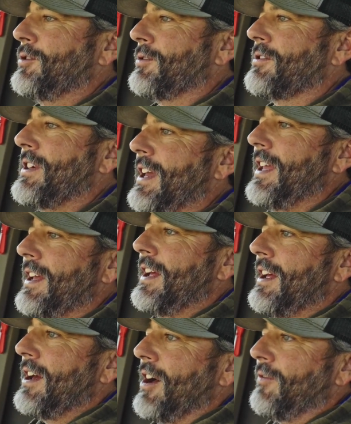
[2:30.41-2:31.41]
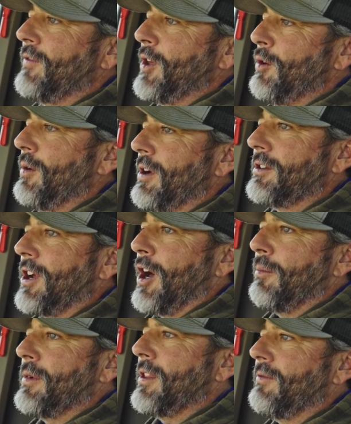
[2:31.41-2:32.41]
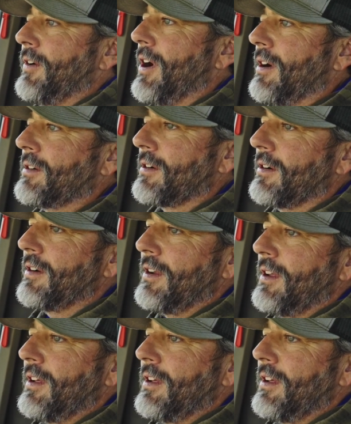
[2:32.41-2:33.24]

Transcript: You'll see a few on top in the fodder,